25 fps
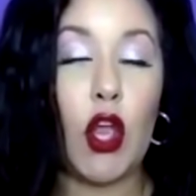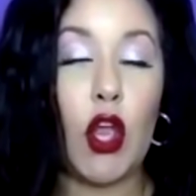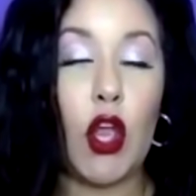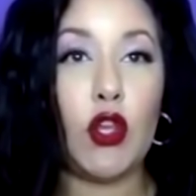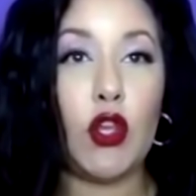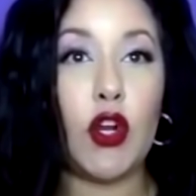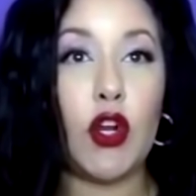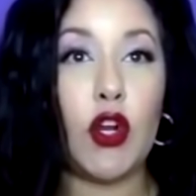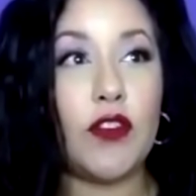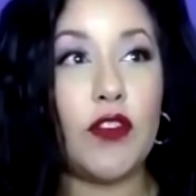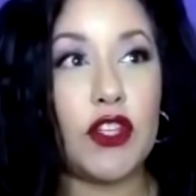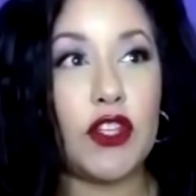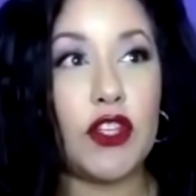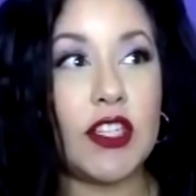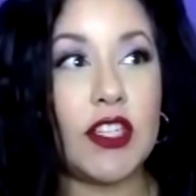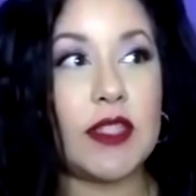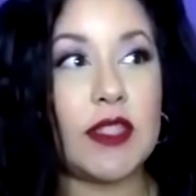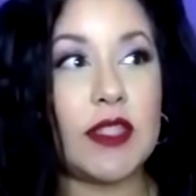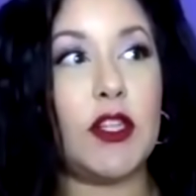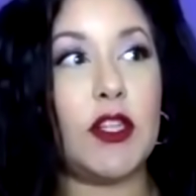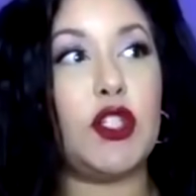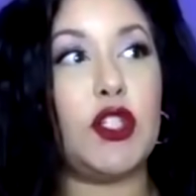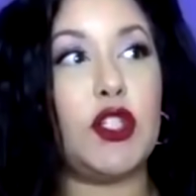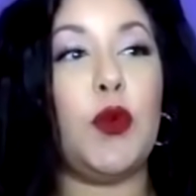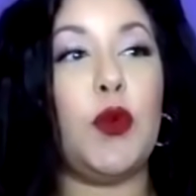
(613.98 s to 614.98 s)
your vision as
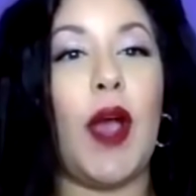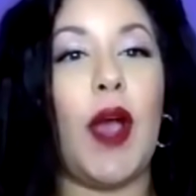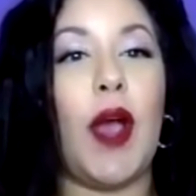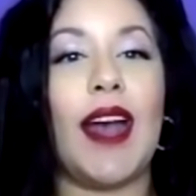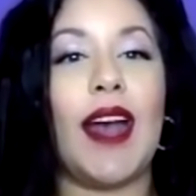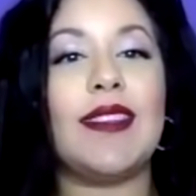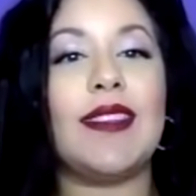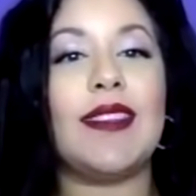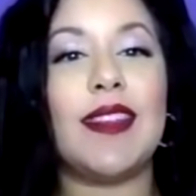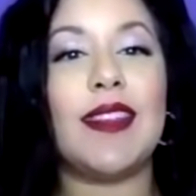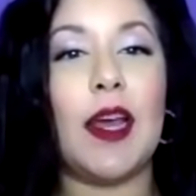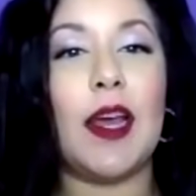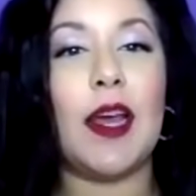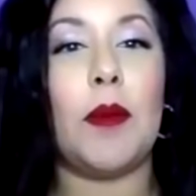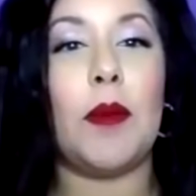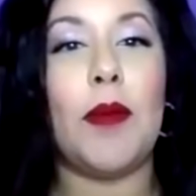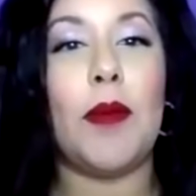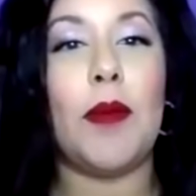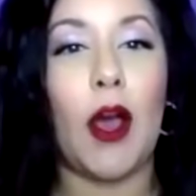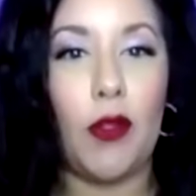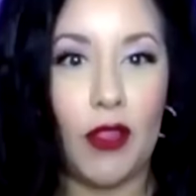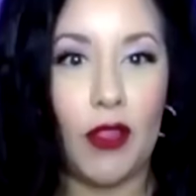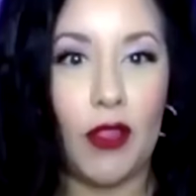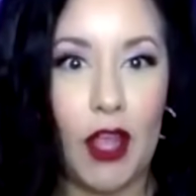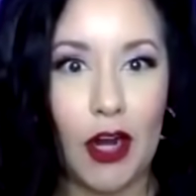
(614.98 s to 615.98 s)
much, you ask them
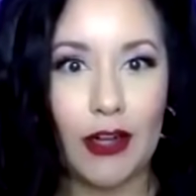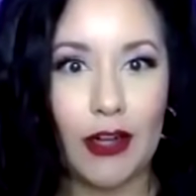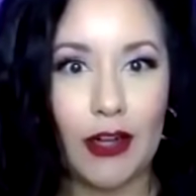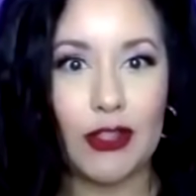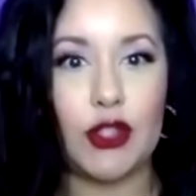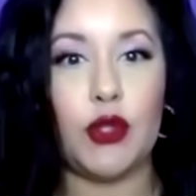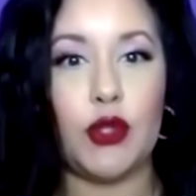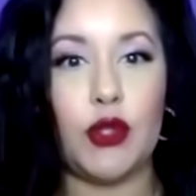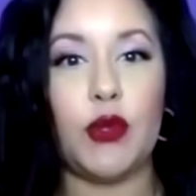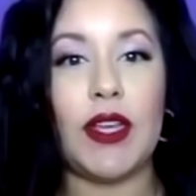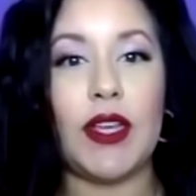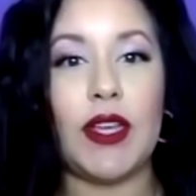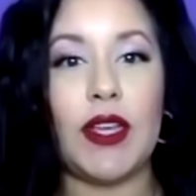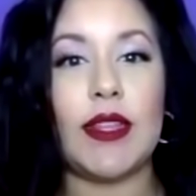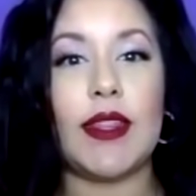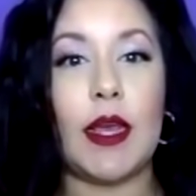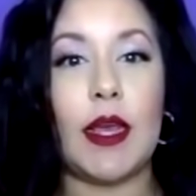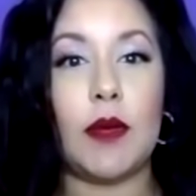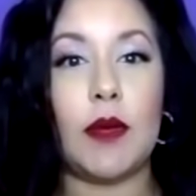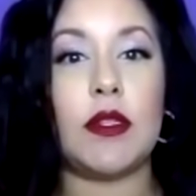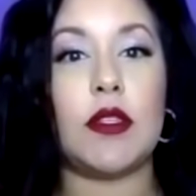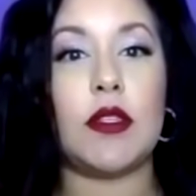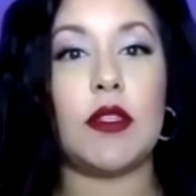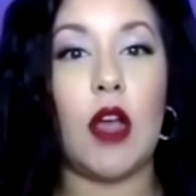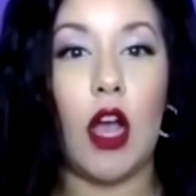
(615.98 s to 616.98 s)
about theirs. You get them
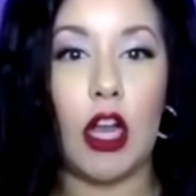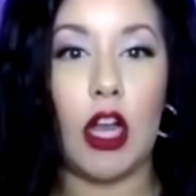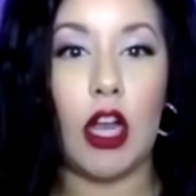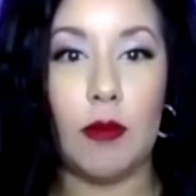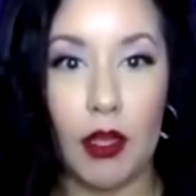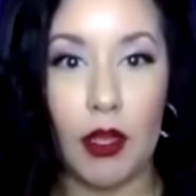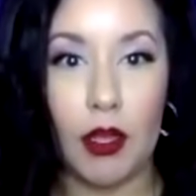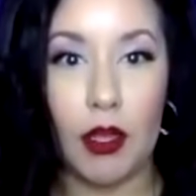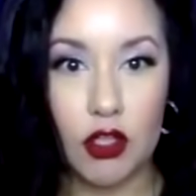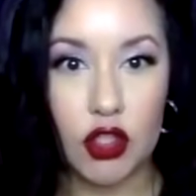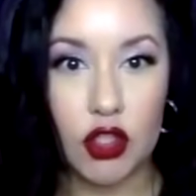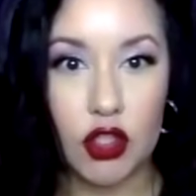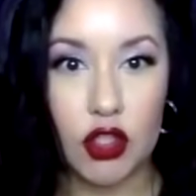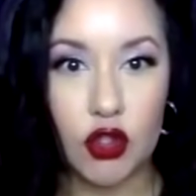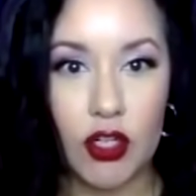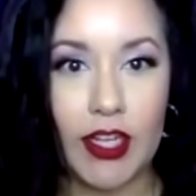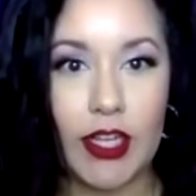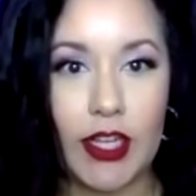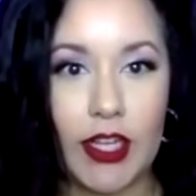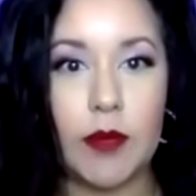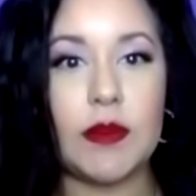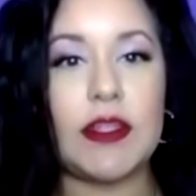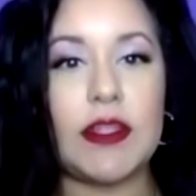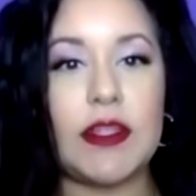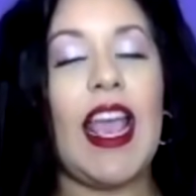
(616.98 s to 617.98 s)
to talk about their
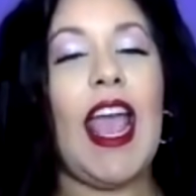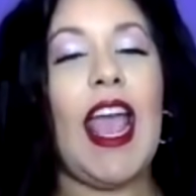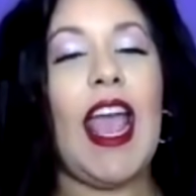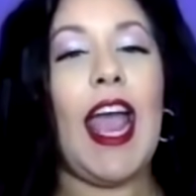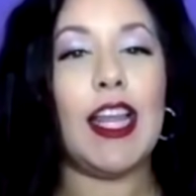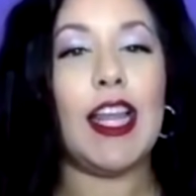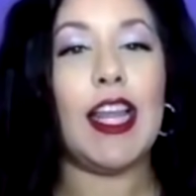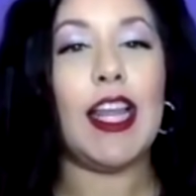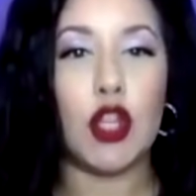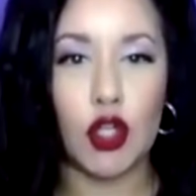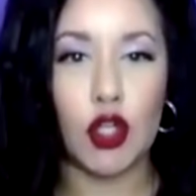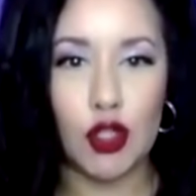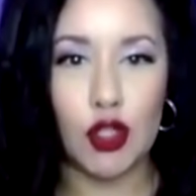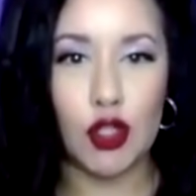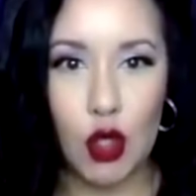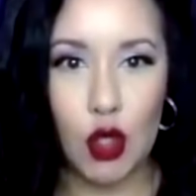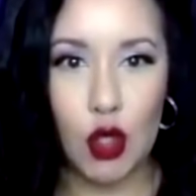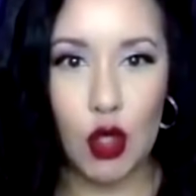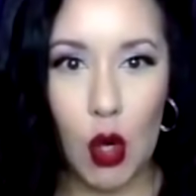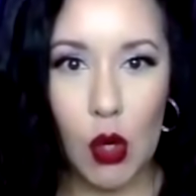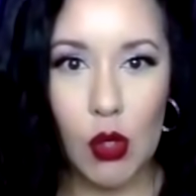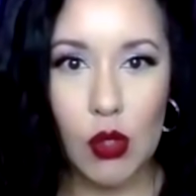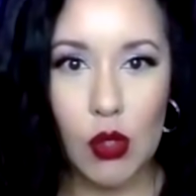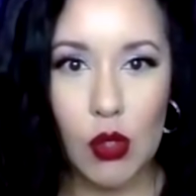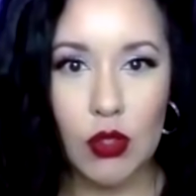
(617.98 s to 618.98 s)
dreams and their
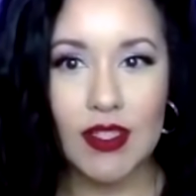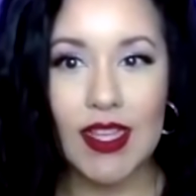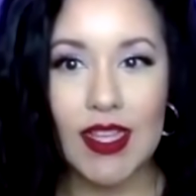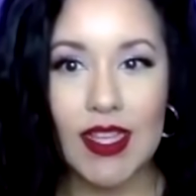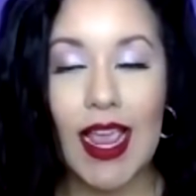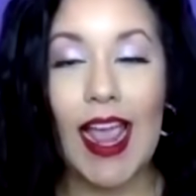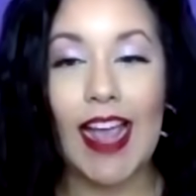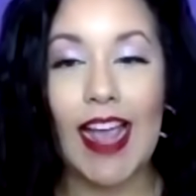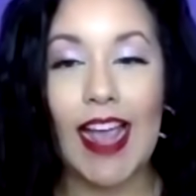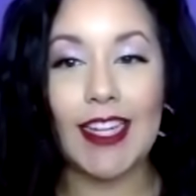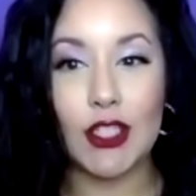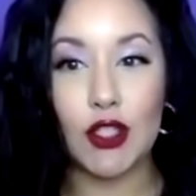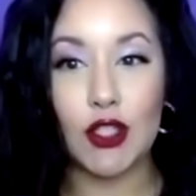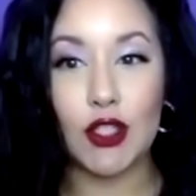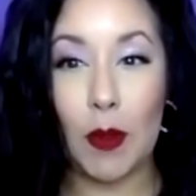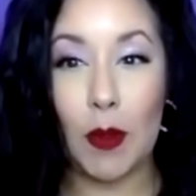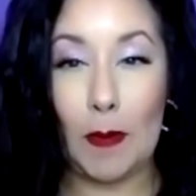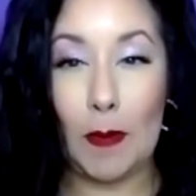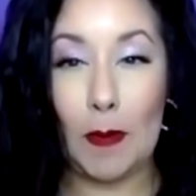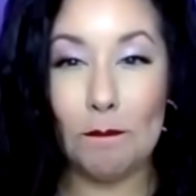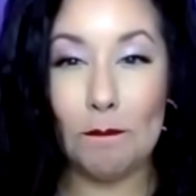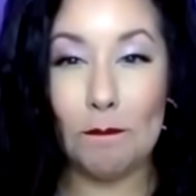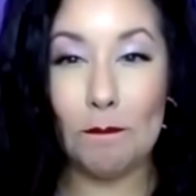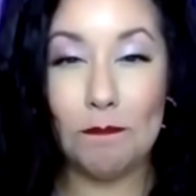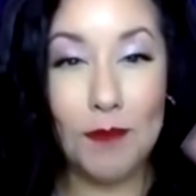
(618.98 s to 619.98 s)
goals and to
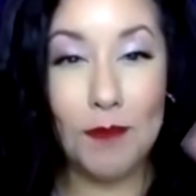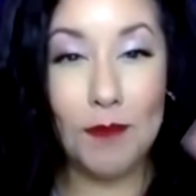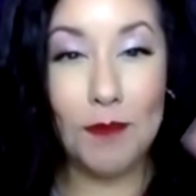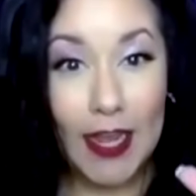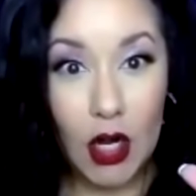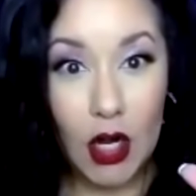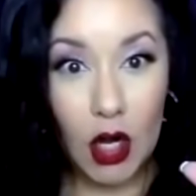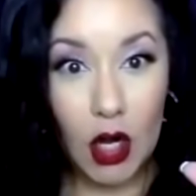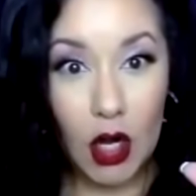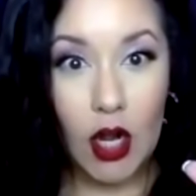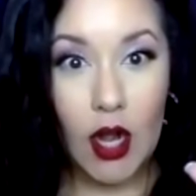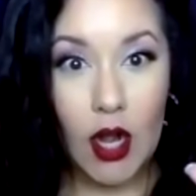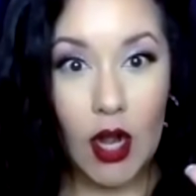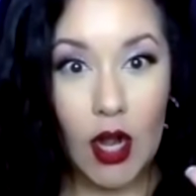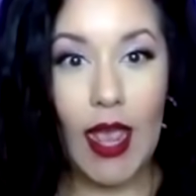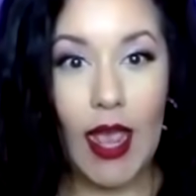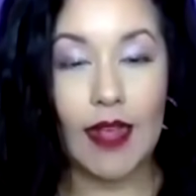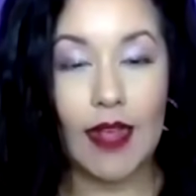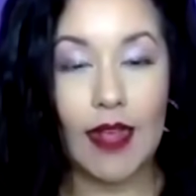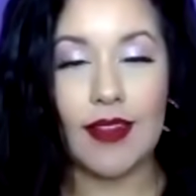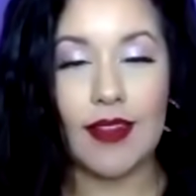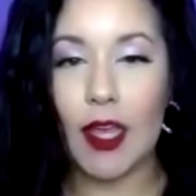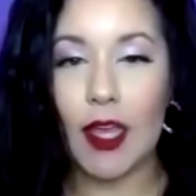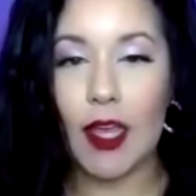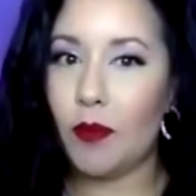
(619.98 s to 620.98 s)
dream bigger and
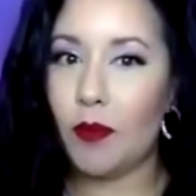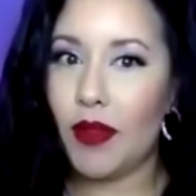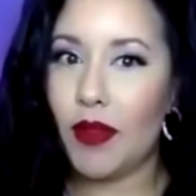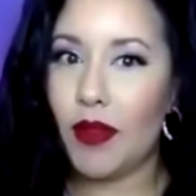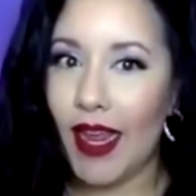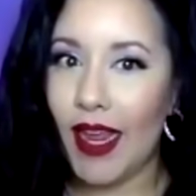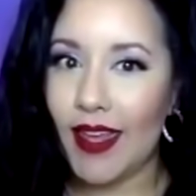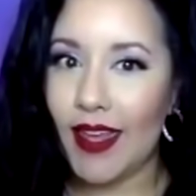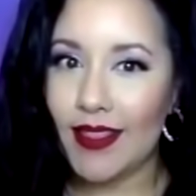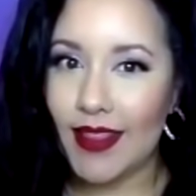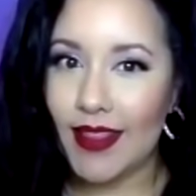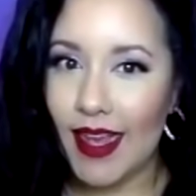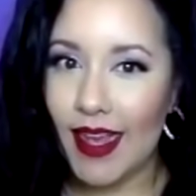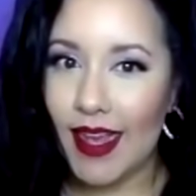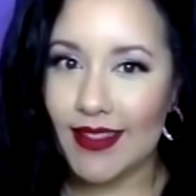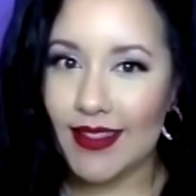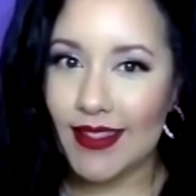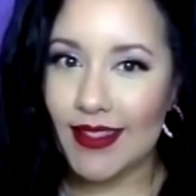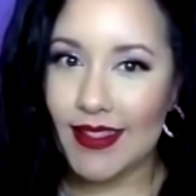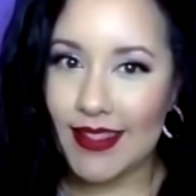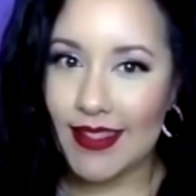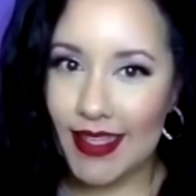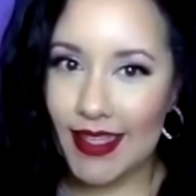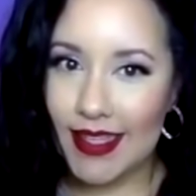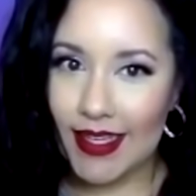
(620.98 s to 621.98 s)
to like plant that
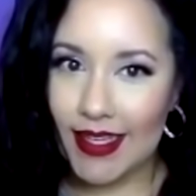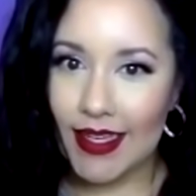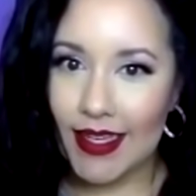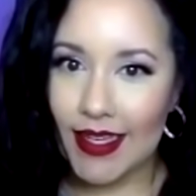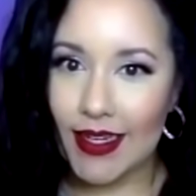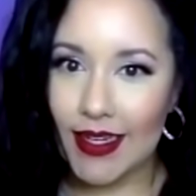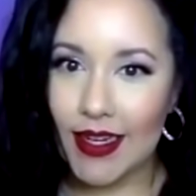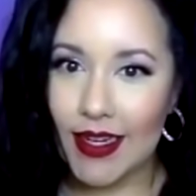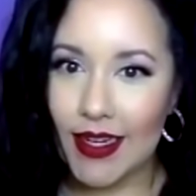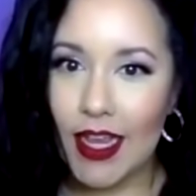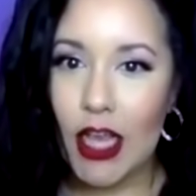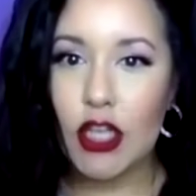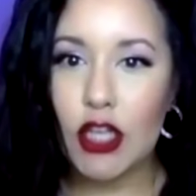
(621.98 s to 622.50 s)
seed.